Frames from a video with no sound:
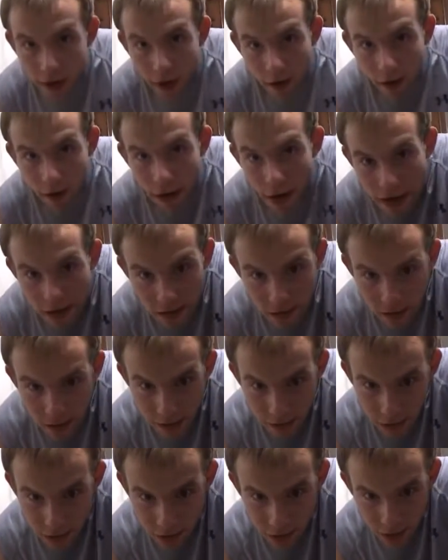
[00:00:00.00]
our last
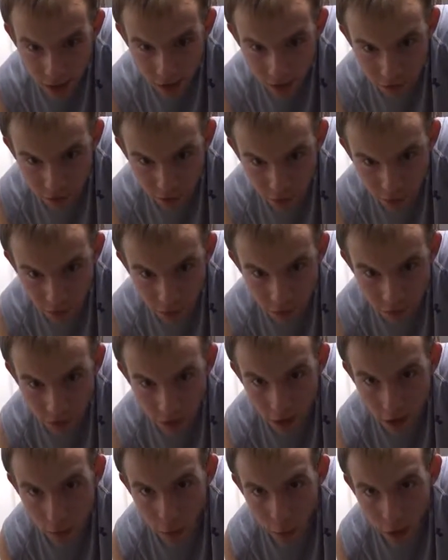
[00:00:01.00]
exercise for
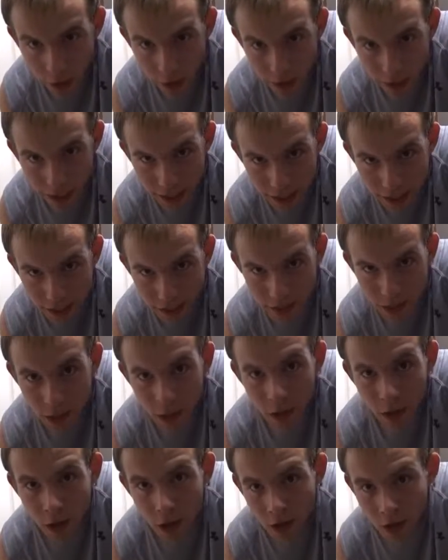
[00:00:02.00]
day one is
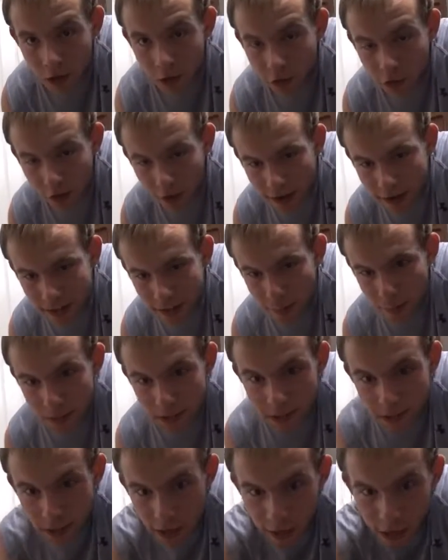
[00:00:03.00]
the tricep
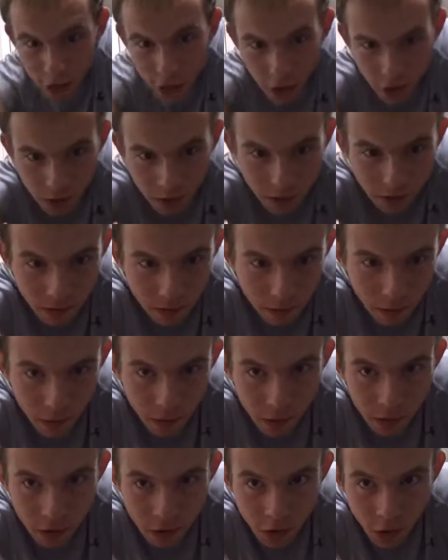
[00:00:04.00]
extension.
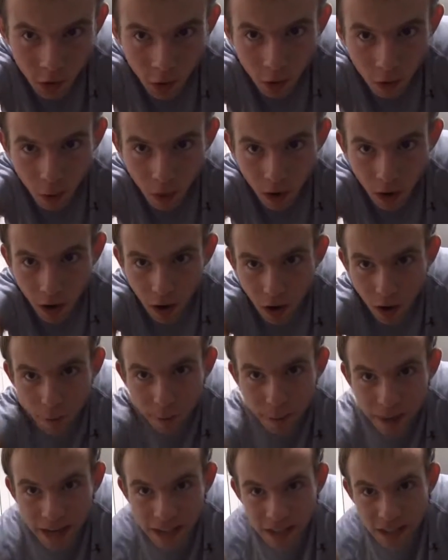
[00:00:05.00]
So
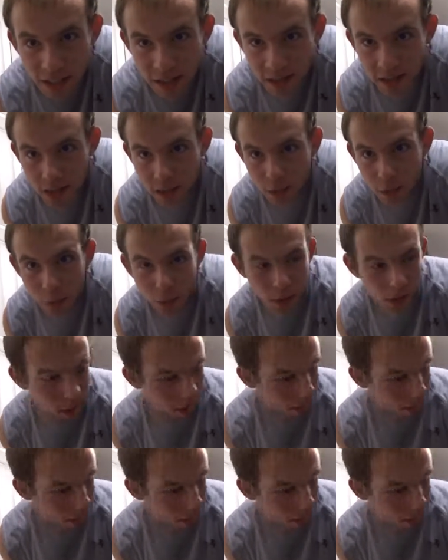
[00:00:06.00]
basically, we,